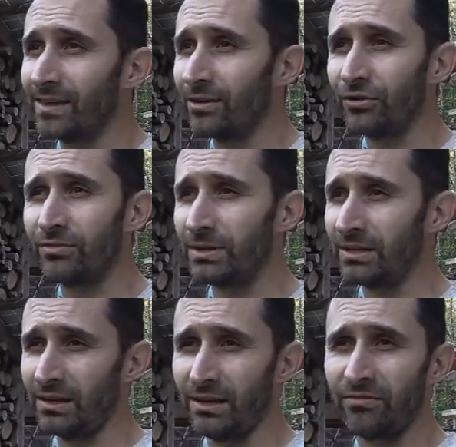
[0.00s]
ultimate
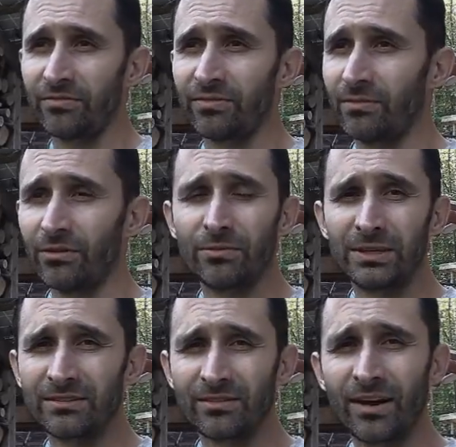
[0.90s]
knife,
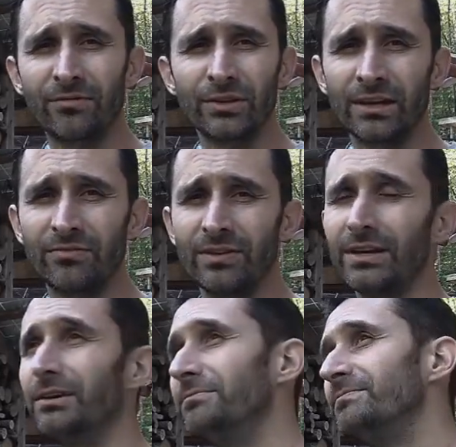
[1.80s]
ultimate survival knife
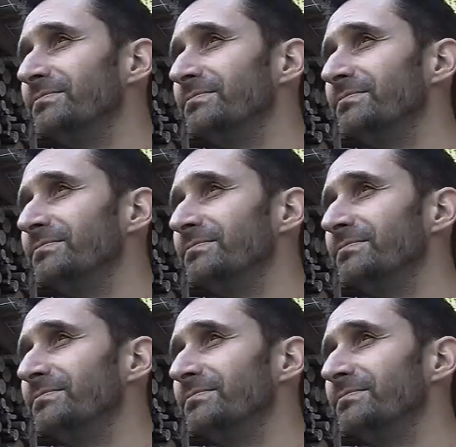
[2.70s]
video.